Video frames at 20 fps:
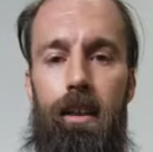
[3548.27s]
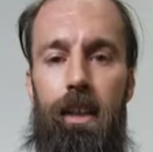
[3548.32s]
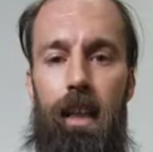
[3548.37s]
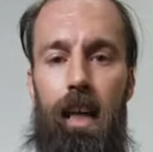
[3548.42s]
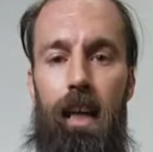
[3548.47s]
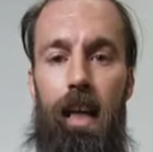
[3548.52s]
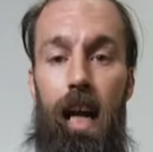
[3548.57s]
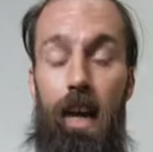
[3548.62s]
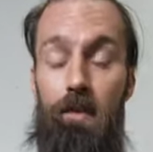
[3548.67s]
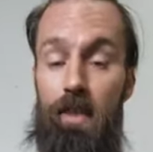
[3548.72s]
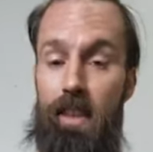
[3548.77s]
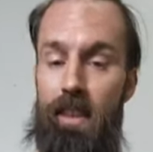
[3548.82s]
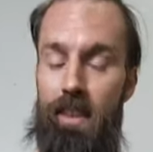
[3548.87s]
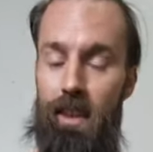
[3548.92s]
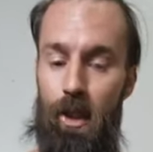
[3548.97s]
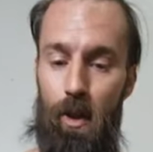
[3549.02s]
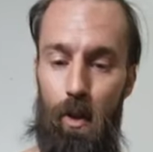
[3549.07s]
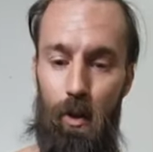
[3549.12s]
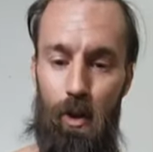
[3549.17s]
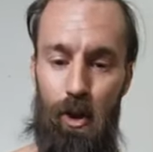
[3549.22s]
Like I didn't have a
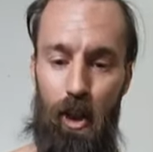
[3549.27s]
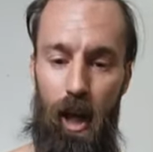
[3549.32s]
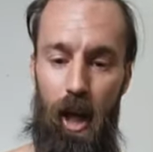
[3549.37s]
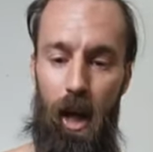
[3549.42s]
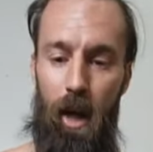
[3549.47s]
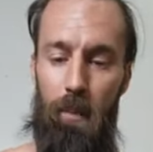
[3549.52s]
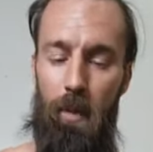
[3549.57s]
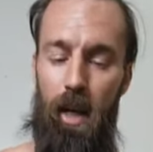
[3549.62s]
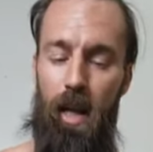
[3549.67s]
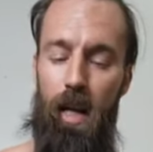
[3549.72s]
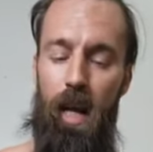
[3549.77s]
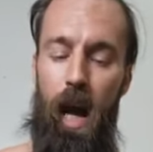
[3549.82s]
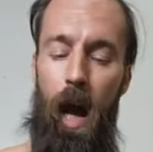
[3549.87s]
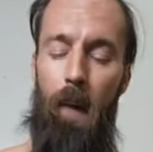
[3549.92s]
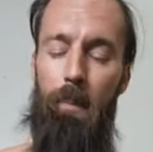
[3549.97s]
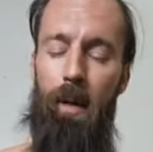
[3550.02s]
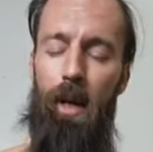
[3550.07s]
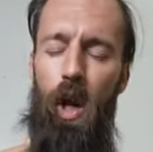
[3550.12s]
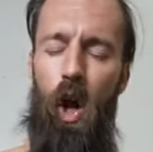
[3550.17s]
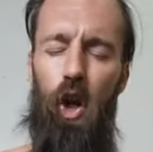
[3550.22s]
single job.
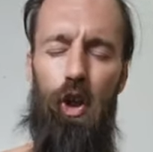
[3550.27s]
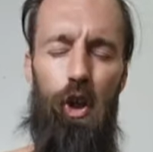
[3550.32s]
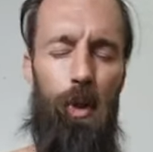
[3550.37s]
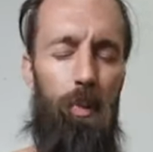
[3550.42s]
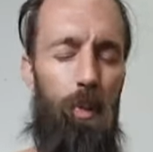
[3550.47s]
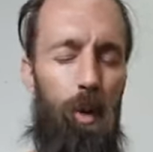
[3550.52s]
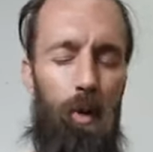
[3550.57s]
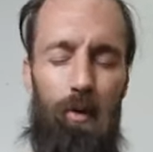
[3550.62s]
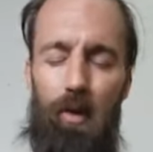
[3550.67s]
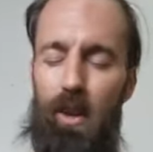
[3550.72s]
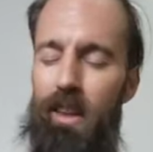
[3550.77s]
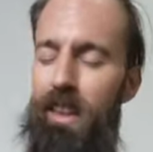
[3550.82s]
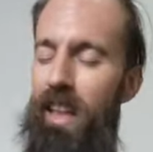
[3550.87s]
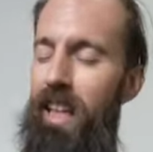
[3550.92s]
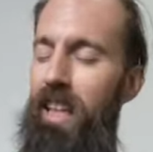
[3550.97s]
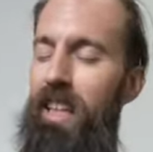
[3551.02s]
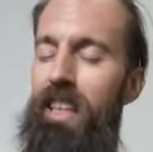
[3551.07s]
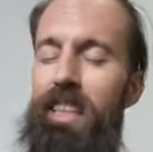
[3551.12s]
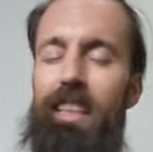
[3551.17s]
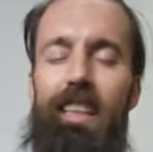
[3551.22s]
I've been an entrepreneur for
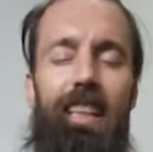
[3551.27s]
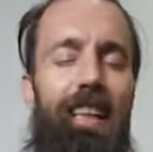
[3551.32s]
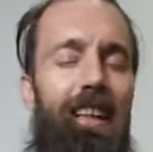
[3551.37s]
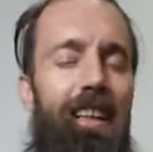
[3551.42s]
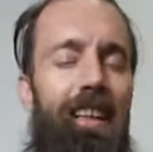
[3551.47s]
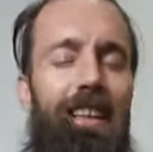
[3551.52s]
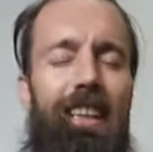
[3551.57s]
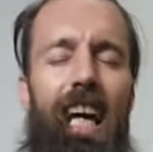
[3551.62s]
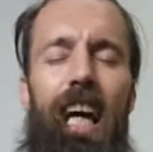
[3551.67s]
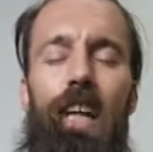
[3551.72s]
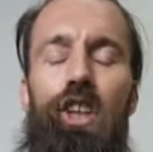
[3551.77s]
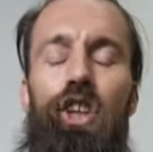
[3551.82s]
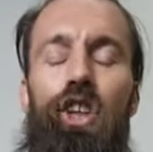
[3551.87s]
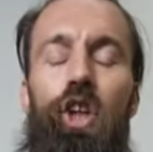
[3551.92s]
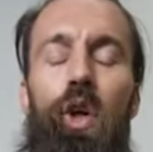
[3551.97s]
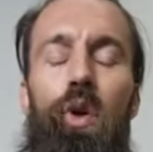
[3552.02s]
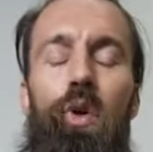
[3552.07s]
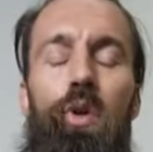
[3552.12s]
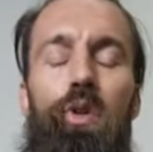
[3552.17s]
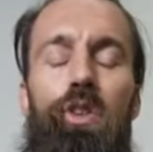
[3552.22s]
10 years. I
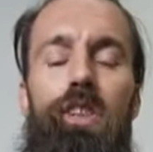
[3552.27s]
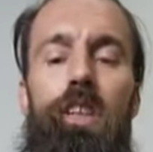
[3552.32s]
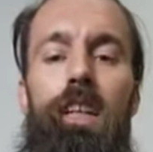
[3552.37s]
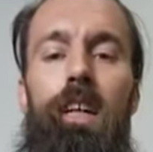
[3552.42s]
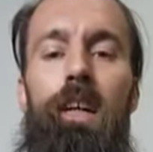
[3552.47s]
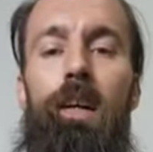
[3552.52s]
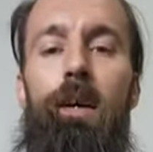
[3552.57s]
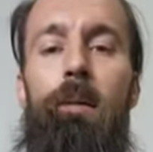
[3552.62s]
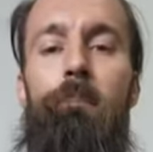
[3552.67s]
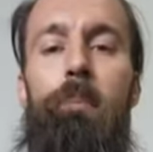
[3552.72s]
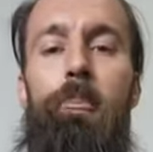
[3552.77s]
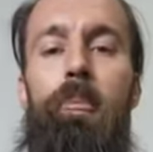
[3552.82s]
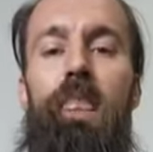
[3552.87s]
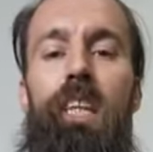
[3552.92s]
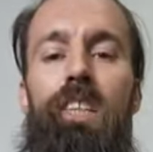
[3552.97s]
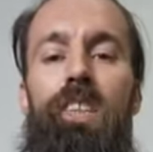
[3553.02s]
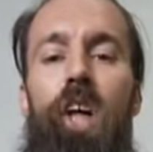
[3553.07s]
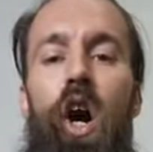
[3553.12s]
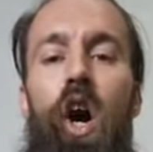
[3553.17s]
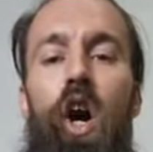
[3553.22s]
chose
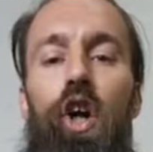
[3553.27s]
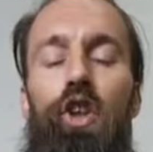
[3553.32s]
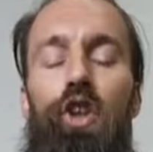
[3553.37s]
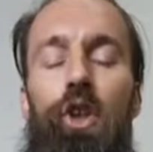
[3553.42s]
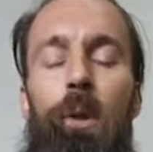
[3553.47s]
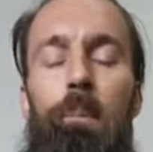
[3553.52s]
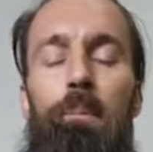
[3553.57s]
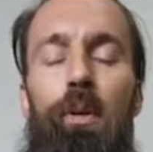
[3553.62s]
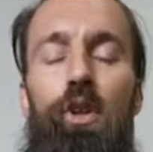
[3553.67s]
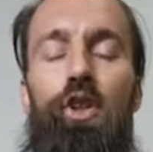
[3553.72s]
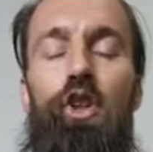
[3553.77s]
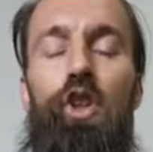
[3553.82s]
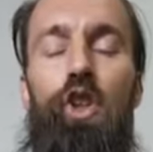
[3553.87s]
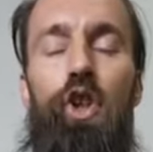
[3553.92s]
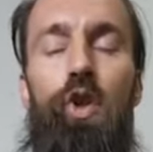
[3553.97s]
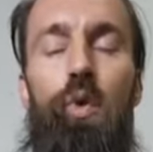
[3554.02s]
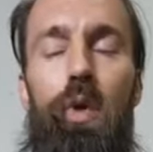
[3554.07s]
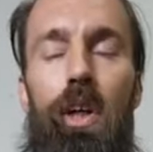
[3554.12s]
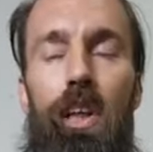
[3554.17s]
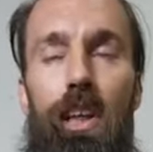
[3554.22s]
this
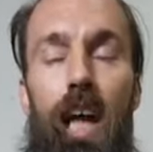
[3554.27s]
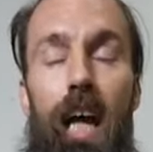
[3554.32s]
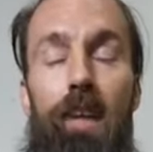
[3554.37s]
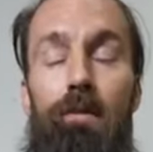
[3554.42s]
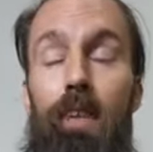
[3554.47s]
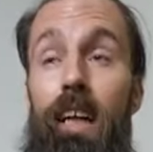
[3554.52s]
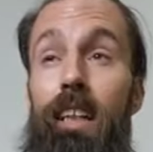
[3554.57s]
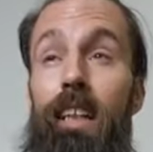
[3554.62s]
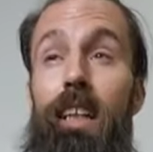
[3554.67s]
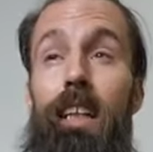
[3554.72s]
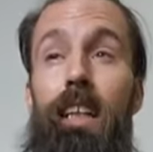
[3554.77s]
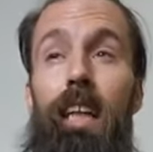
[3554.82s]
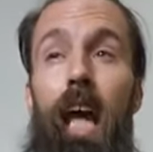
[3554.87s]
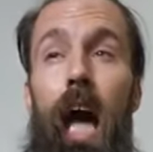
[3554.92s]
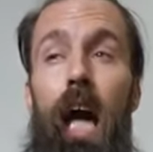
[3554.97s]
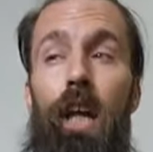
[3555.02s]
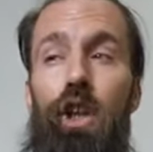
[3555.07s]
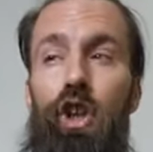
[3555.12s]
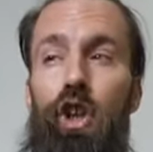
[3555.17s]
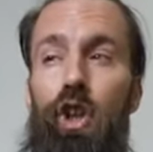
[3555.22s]
entrepreneur life. I did
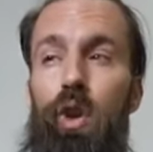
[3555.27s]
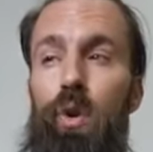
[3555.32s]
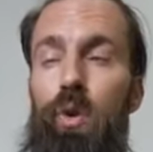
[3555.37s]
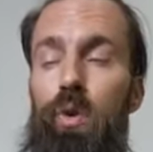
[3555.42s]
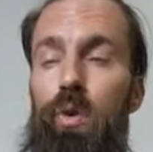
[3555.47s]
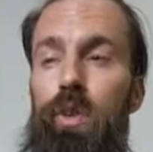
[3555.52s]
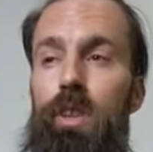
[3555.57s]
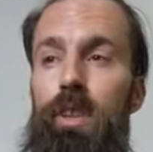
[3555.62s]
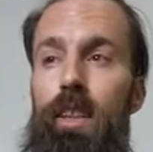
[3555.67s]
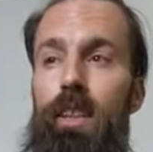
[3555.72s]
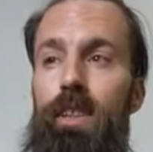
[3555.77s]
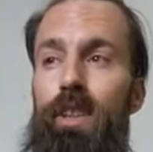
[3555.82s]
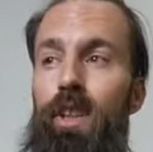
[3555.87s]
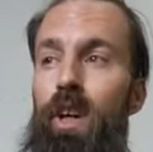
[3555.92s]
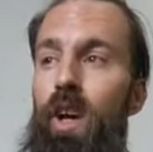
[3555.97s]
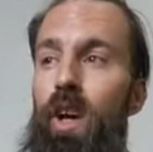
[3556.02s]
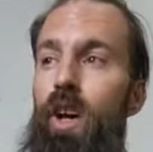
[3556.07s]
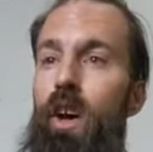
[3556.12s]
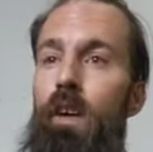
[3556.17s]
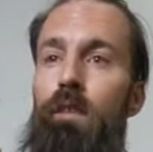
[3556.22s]
not choose this
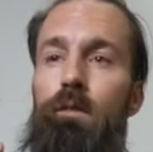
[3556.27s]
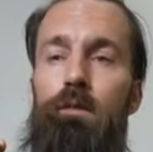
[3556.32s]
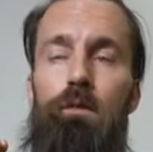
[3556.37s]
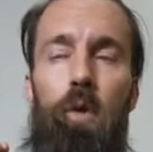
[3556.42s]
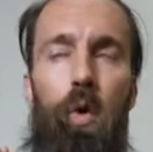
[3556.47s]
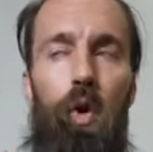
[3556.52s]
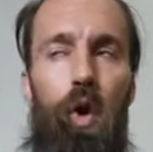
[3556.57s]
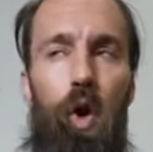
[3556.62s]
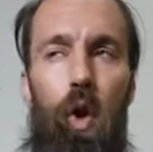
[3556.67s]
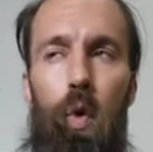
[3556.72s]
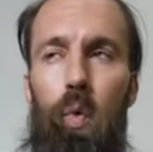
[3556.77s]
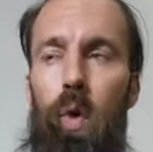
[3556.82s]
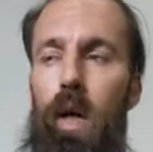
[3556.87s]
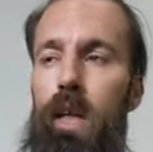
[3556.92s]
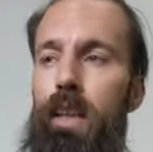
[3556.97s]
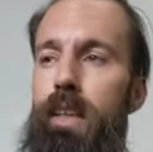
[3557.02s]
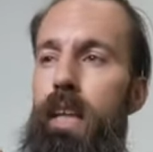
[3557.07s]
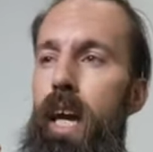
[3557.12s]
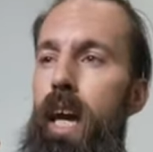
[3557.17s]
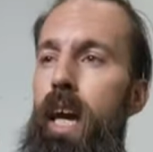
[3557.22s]

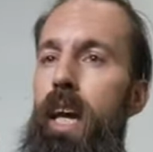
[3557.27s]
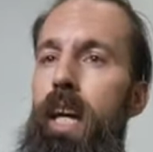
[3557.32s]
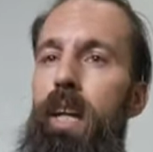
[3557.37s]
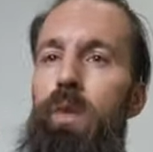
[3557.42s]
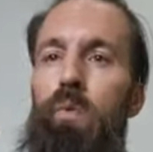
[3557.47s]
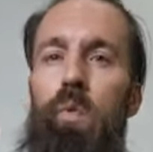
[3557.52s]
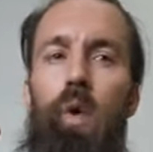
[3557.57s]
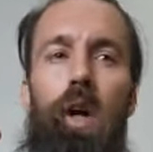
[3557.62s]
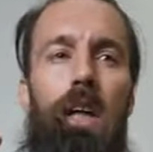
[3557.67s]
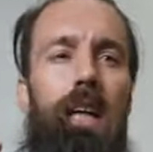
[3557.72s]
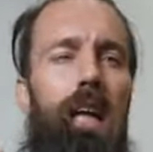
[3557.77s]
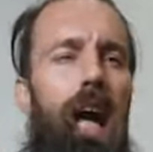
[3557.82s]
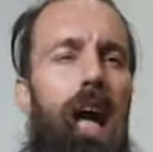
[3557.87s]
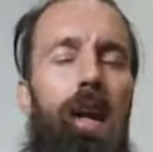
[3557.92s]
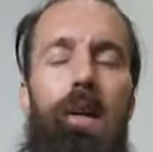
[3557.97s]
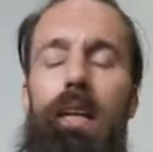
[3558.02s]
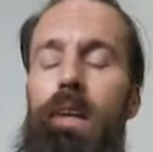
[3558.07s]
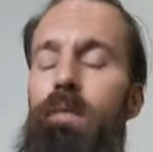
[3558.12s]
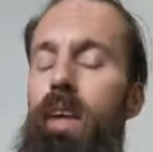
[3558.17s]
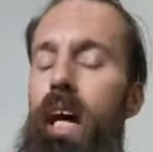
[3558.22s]
401k, work.
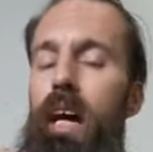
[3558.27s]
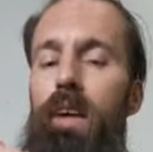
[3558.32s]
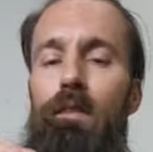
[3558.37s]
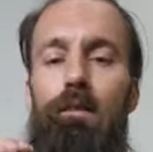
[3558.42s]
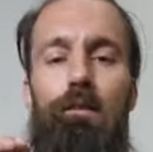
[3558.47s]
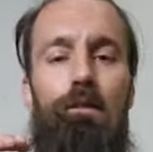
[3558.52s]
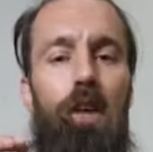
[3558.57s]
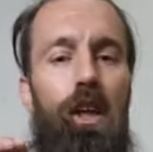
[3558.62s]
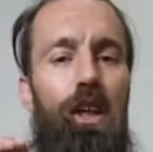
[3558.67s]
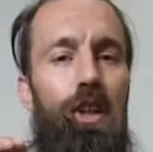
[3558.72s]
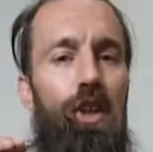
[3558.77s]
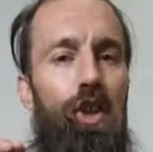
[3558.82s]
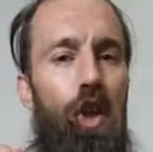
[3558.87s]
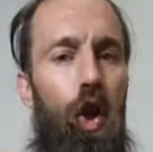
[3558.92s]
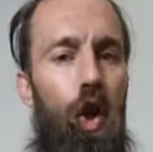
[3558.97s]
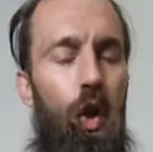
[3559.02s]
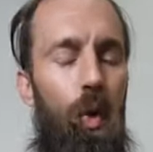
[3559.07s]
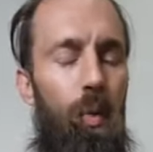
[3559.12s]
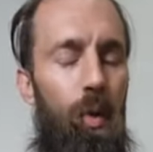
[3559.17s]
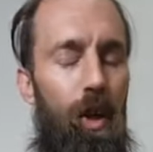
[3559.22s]
I never had a fucking
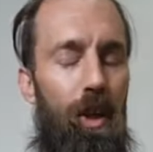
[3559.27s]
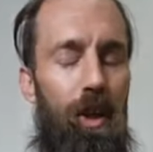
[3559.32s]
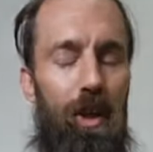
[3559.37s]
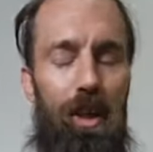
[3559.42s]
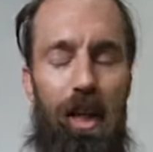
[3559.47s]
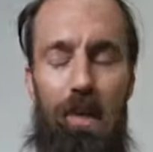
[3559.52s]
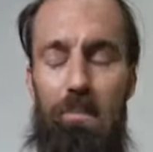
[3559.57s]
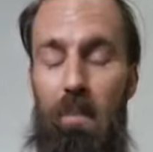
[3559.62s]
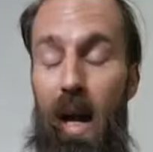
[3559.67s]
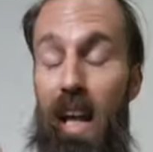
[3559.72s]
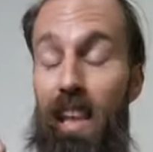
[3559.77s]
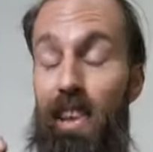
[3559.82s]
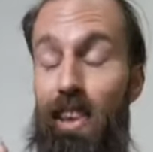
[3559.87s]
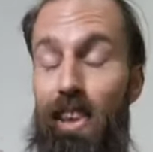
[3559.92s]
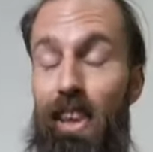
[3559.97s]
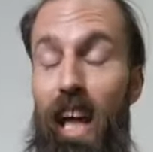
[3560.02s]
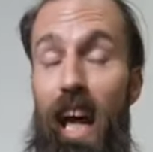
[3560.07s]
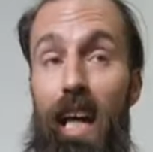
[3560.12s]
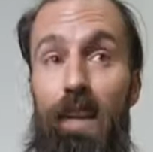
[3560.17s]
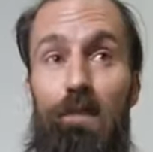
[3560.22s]
coworker in my
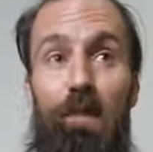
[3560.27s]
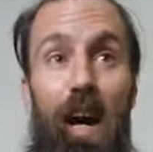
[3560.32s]
life.